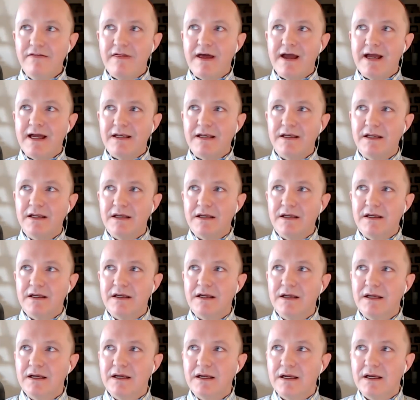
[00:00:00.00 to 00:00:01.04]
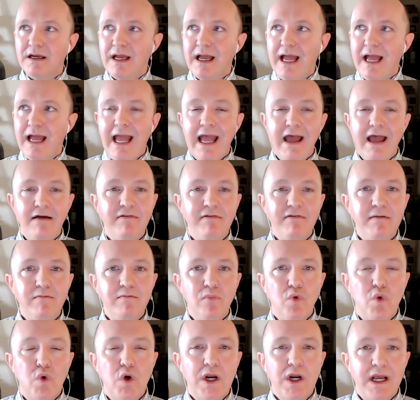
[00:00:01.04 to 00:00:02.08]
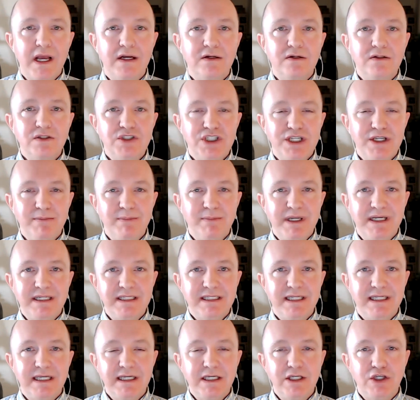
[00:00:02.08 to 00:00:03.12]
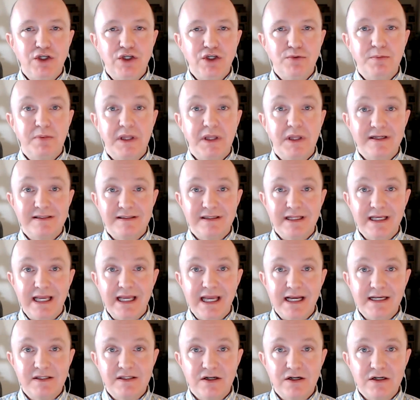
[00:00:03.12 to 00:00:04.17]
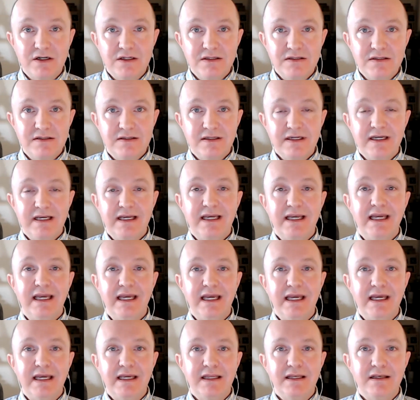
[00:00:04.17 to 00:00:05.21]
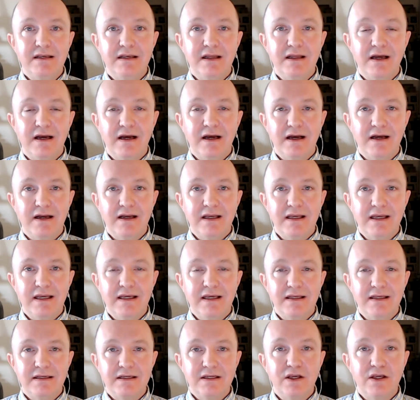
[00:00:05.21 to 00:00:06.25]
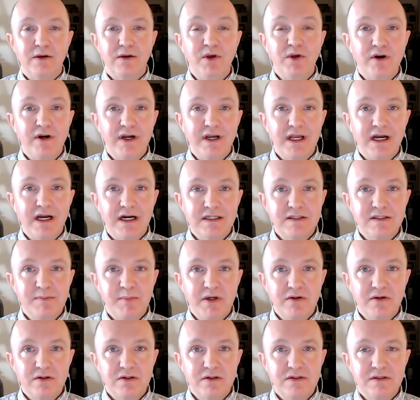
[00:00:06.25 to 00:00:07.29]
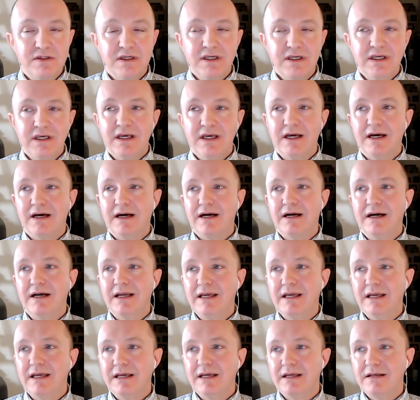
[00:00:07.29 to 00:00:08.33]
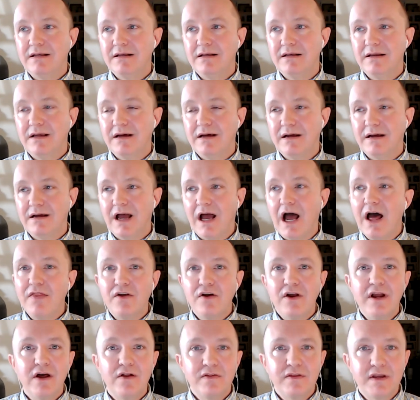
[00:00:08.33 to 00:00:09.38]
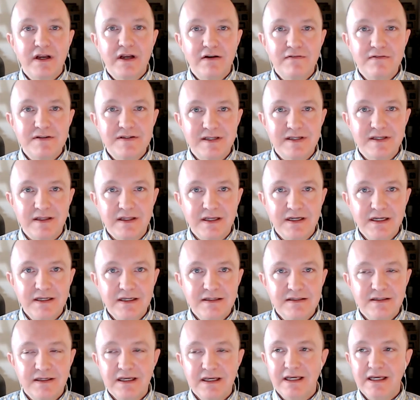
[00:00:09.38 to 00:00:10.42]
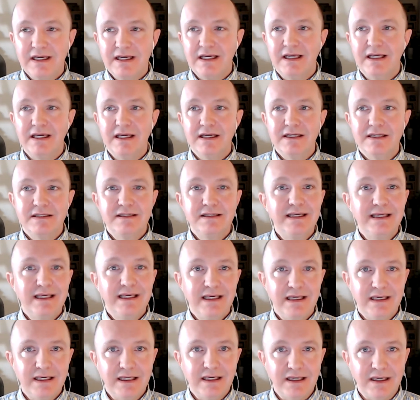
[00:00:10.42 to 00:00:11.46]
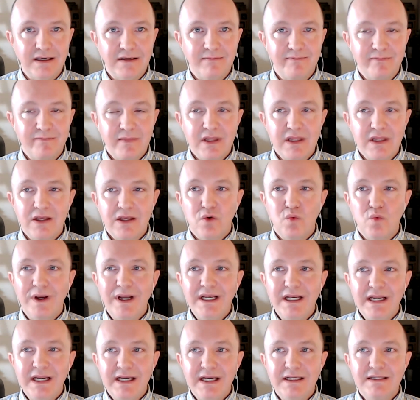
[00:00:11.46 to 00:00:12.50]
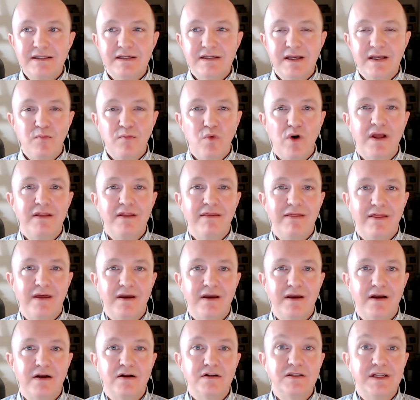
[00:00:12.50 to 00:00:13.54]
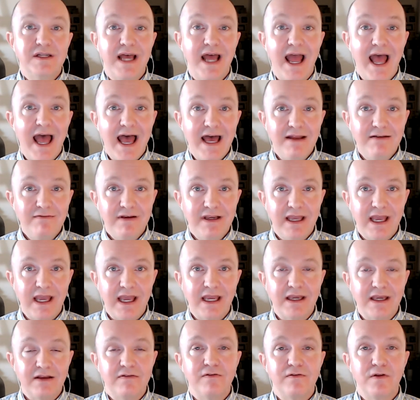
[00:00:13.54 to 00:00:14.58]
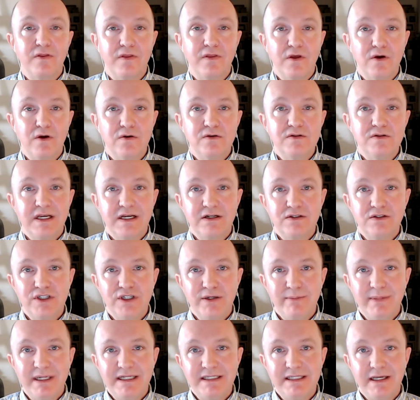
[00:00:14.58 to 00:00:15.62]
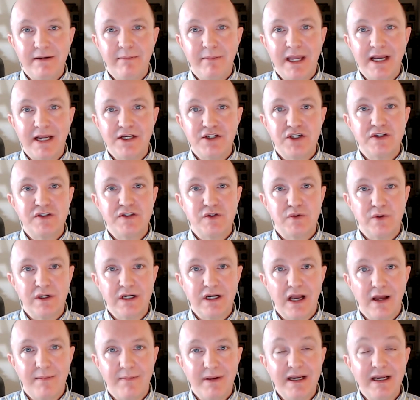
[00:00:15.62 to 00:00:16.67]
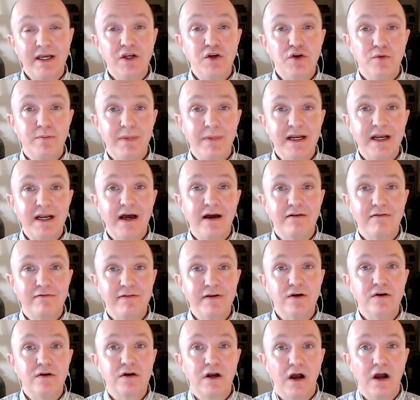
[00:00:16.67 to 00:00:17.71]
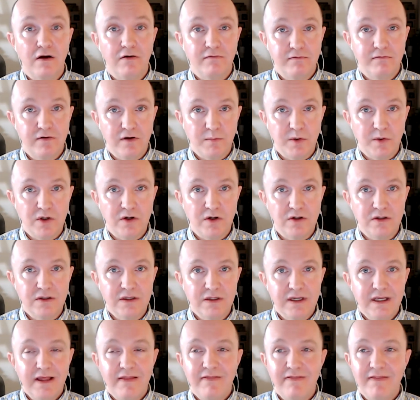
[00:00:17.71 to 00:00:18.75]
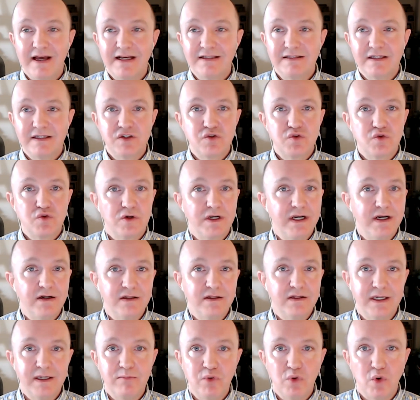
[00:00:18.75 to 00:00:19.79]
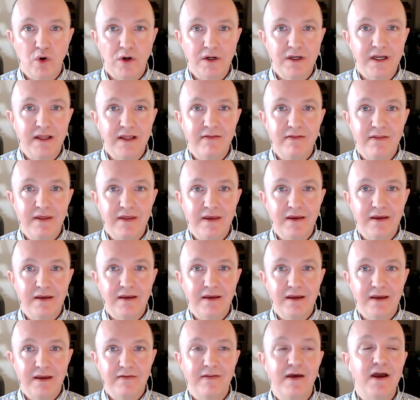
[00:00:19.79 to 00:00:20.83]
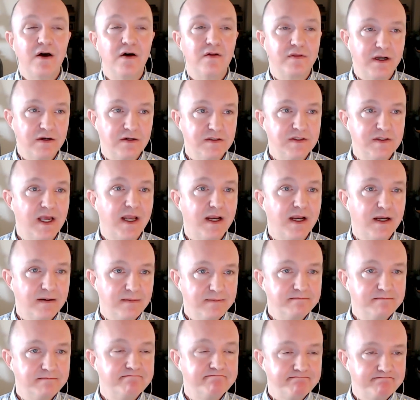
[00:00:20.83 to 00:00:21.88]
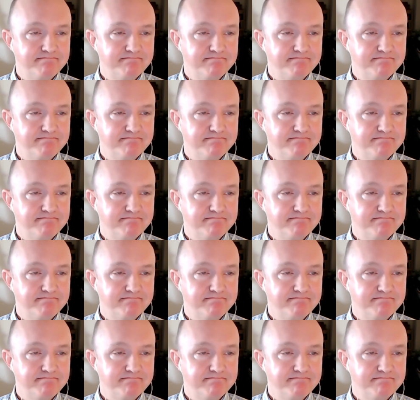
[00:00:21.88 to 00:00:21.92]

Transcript: that having more LGBTQ plus liaisons in uh, in community hospitals uh, in uh, other healthcare facilities is key. We need someone there to advocate for those LGBT patients who are coming in who may not feel comfortable. That's extraordinarily important in the in the healthcare setting.